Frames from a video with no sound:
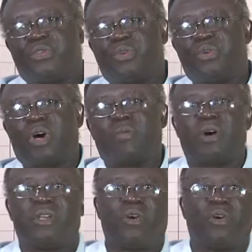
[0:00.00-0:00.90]
should know
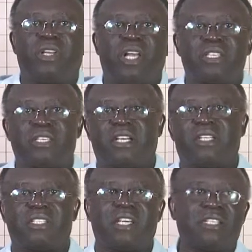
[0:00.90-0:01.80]
about the ordinal scale
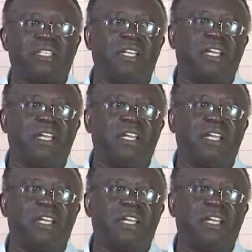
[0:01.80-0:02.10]
is that